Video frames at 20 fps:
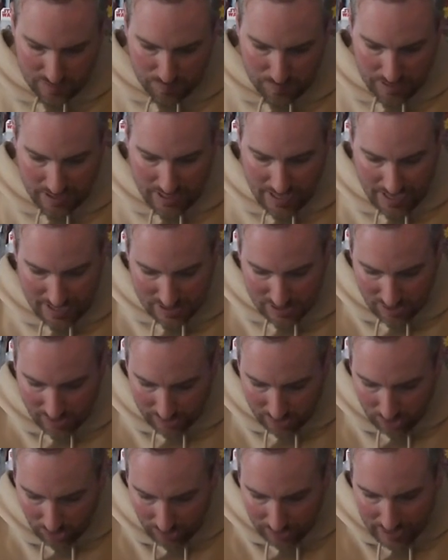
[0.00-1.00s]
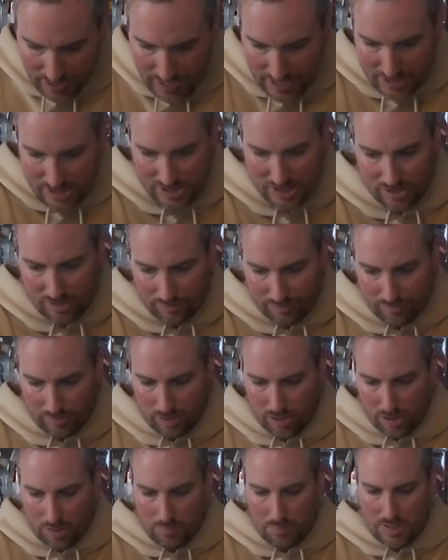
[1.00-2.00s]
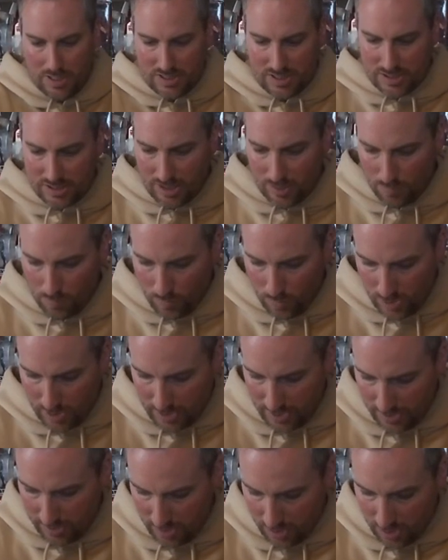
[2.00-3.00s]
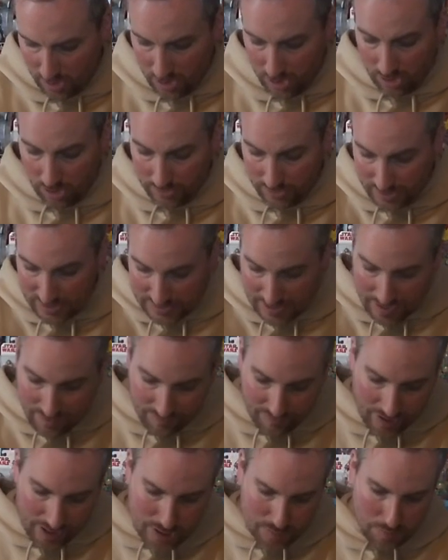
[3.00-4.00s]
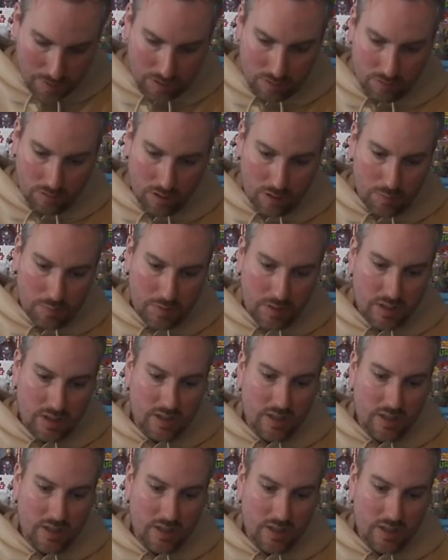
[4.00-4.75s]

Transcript: But yes, I got this from someone on the same Facebook group.